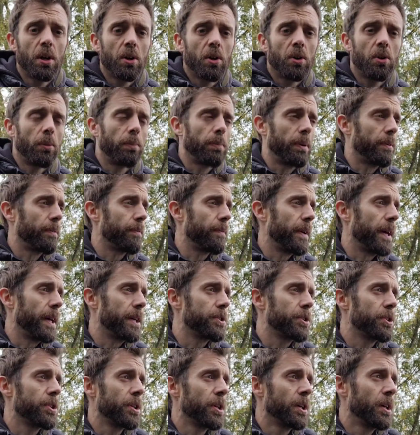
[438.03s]
a couple of
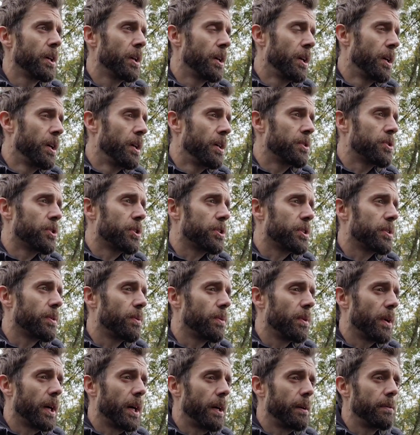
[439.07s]
fish, just
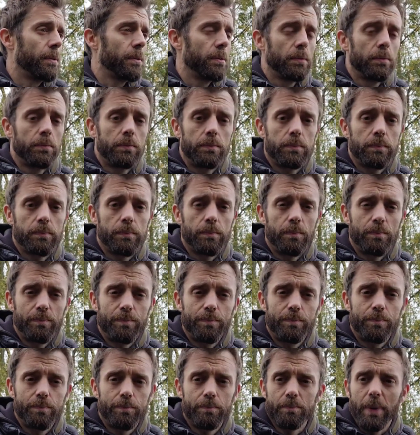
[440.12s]
to
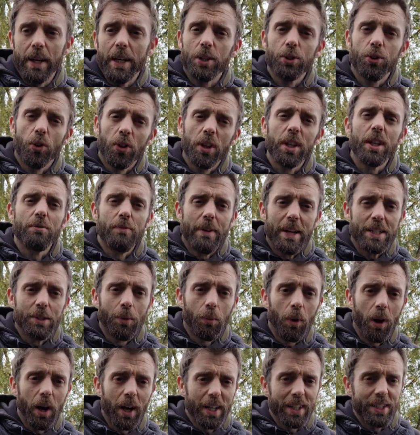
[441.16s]
make sure that your rigs are
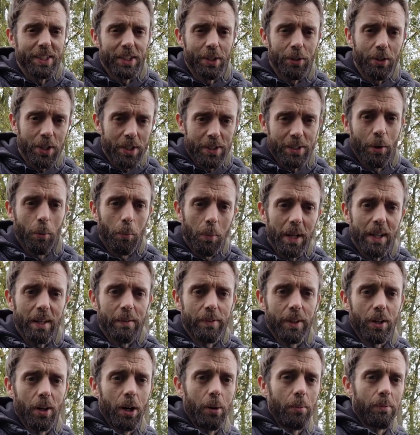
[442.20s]
working still and you still believe
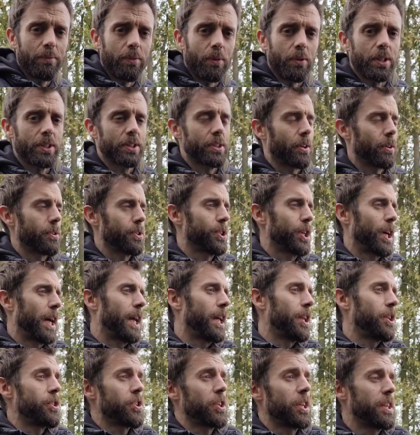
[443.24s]
the arb before you start
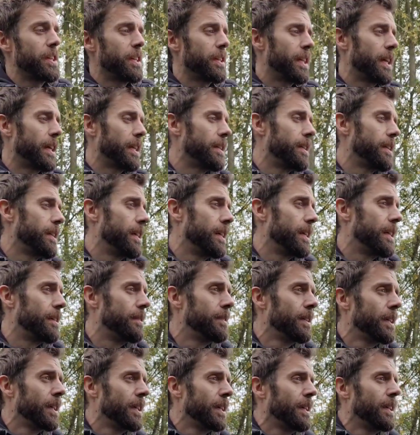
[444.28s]
changing, and then
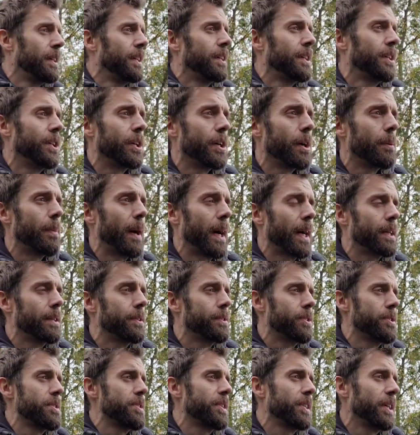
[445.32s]
you go back
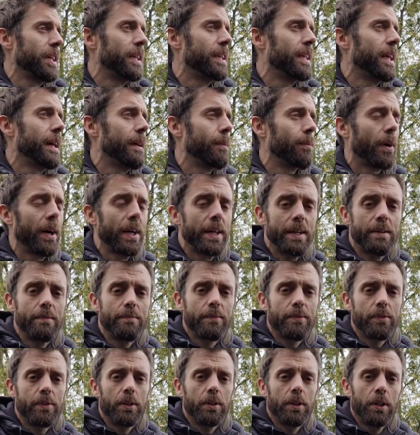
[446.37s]
to sitting there waiting
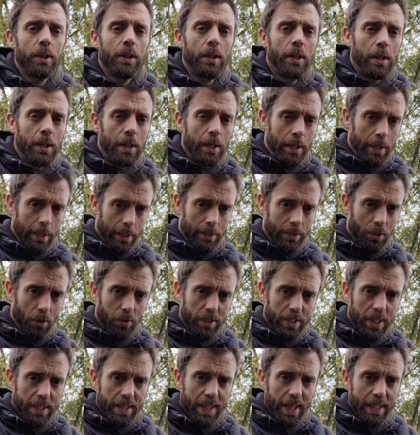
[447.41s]
for as long
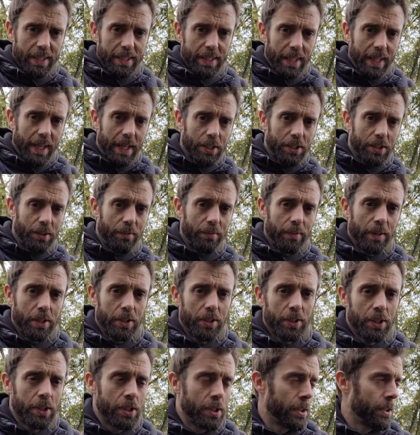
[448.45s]
as it takes to catch the
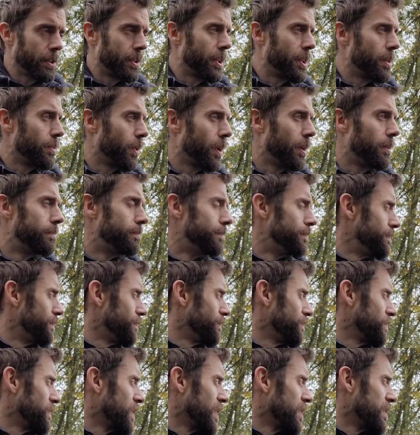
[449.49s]
fish that you want.
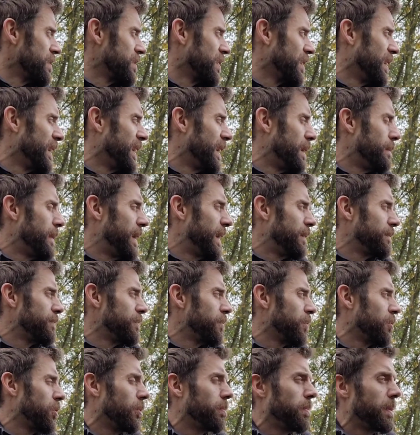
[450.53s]
So yeah, I'm out
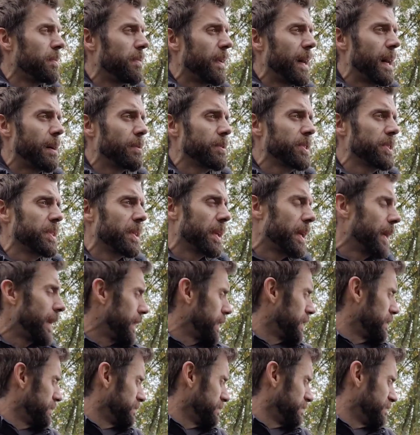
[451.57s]
for a couple of hours today.